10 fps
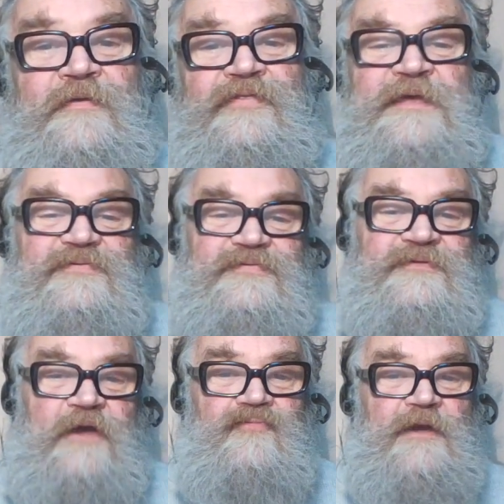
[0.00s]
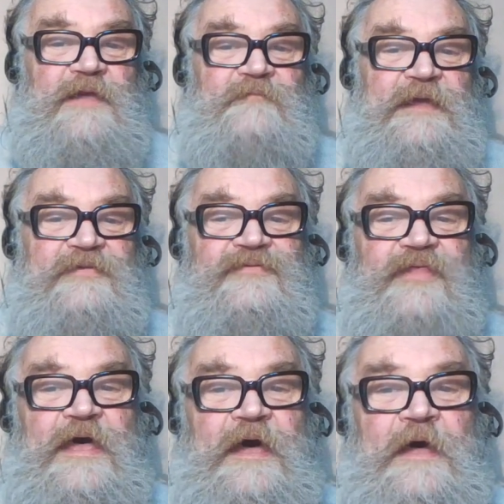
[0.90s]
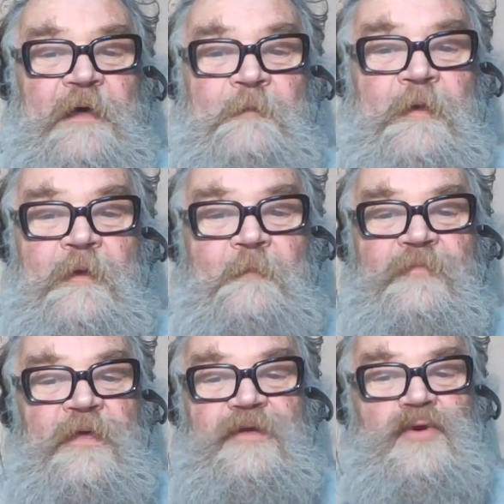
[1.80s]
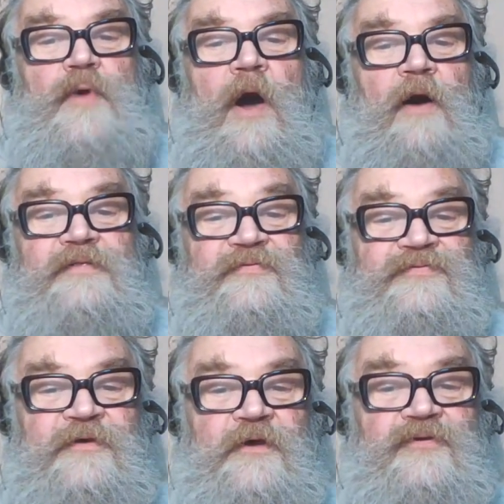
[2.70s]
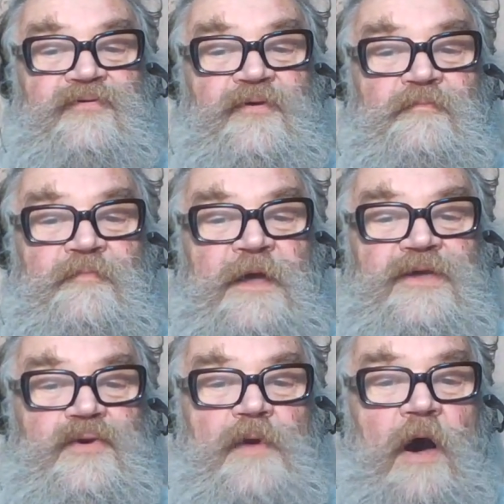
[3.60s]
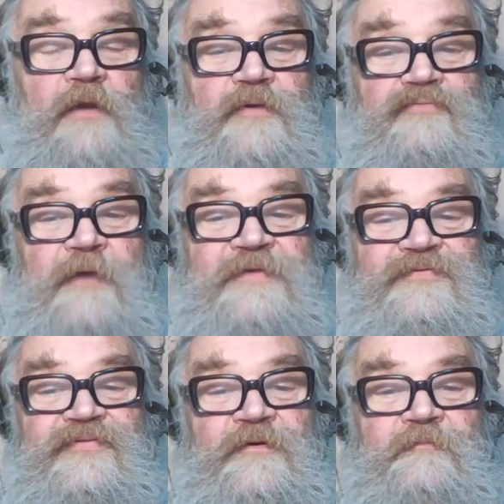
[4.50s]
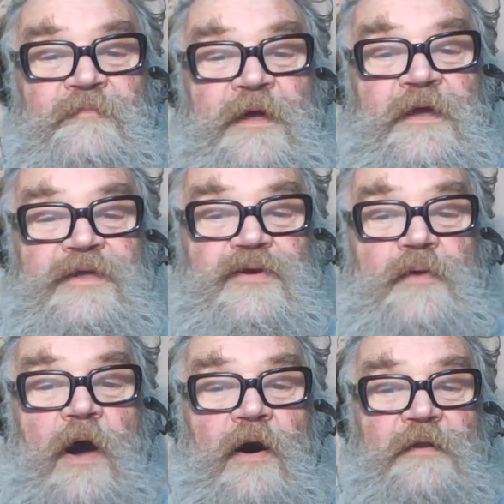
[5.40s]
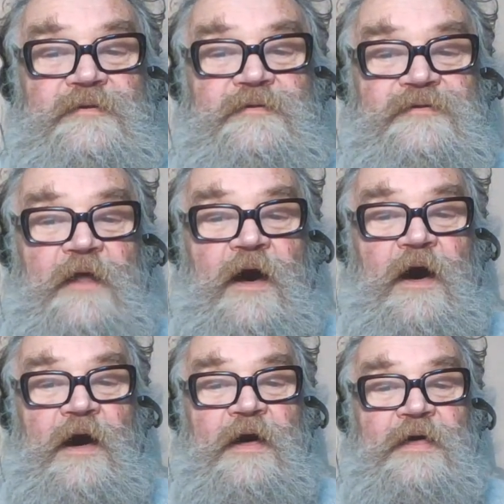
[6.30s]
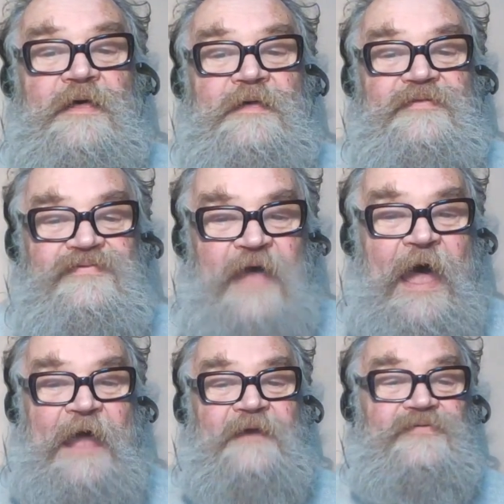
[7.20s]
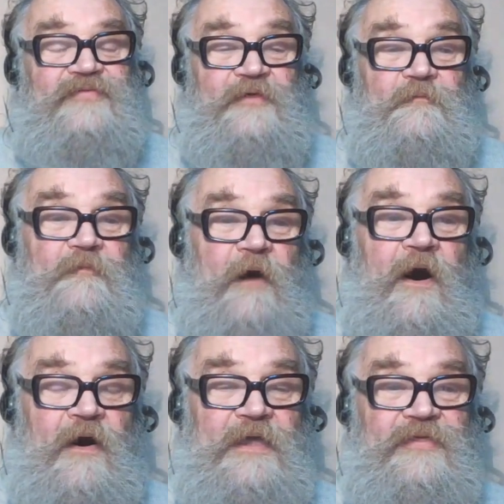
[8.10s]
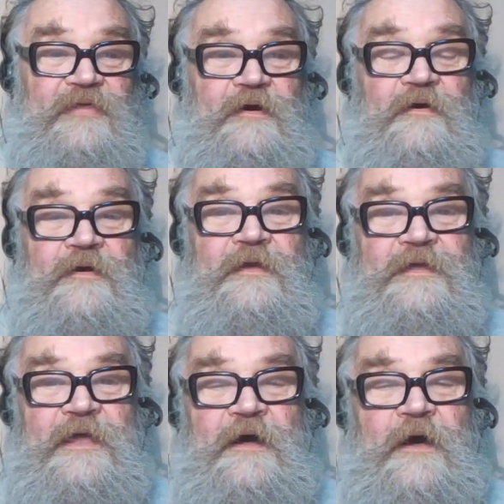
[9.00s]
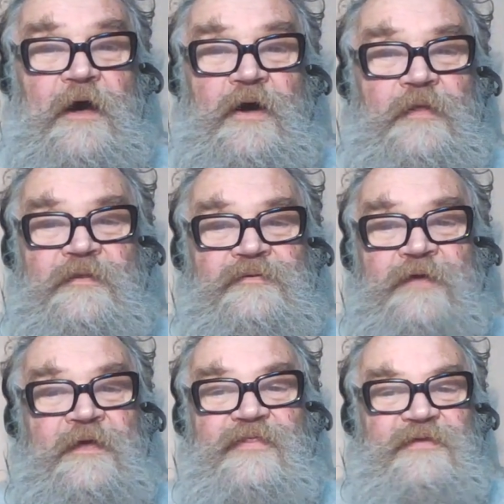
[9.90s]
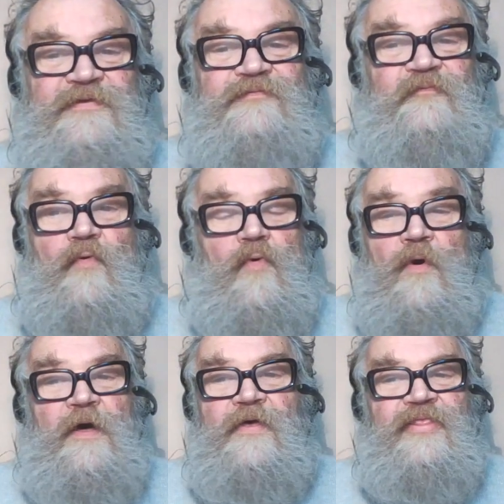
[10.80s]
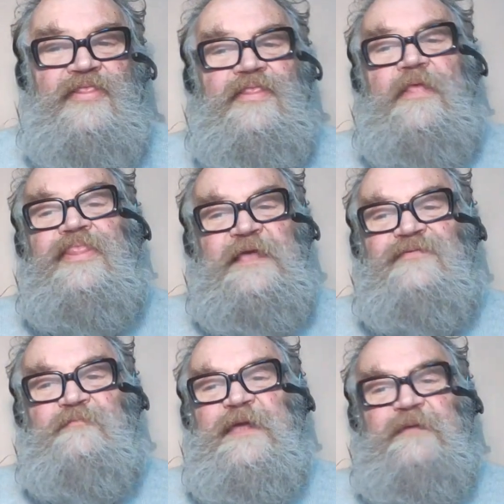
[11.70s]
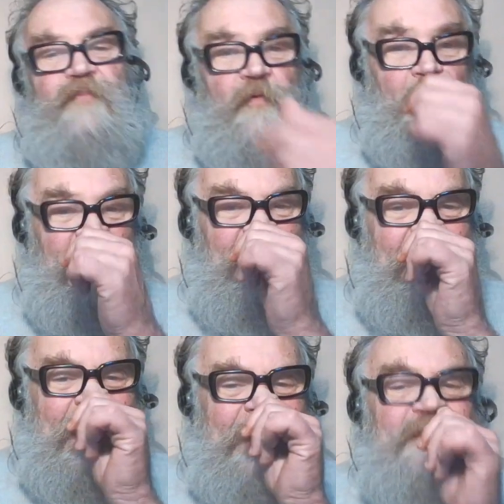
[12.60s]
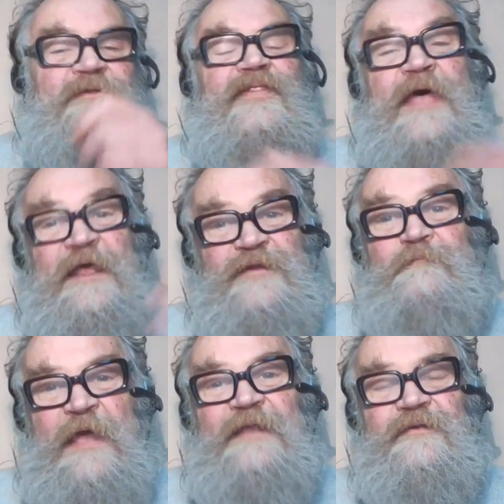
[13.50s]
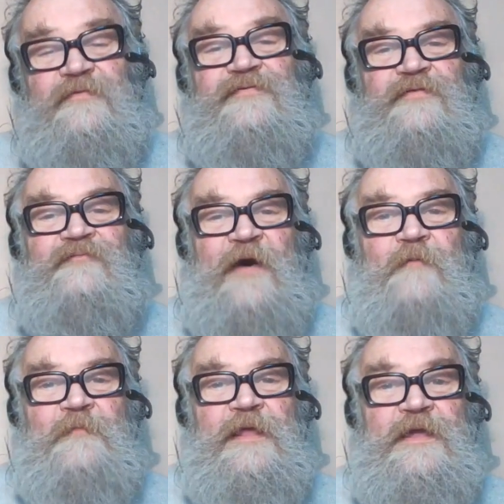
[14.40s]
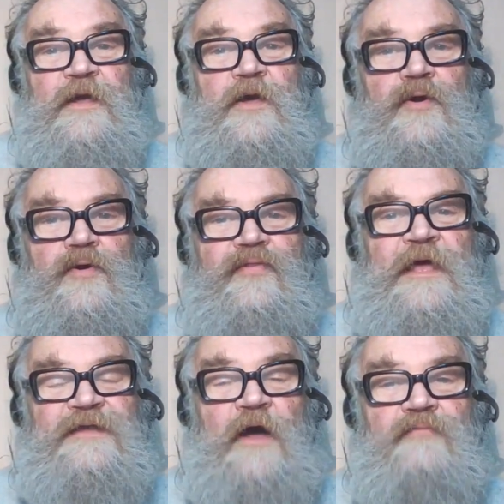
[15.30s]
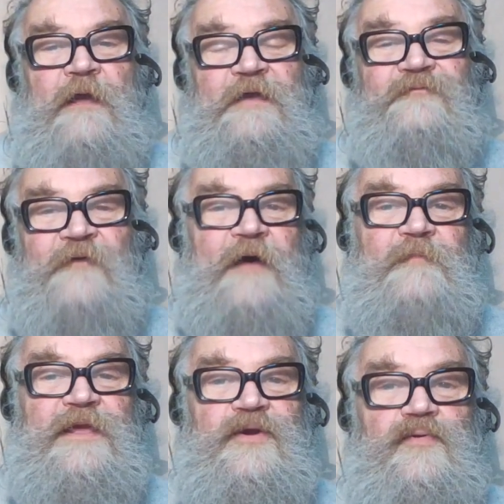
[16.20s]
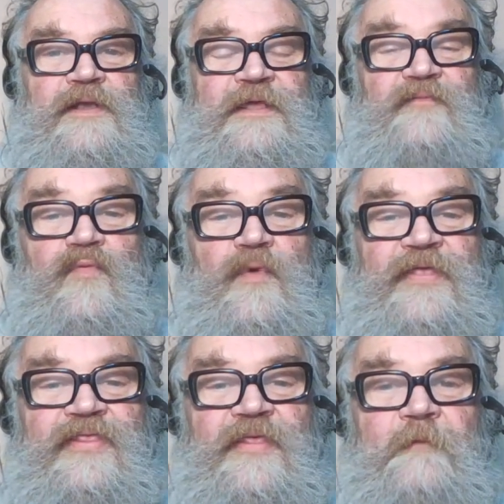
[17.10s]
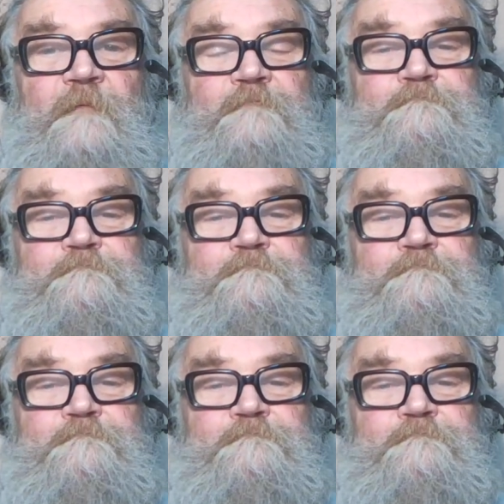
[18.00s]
This generally means that you can't search them, you can't arrest them, you can't tax them either. Yeah, and this is for these people and their dependents, the family, their direct family who live with them.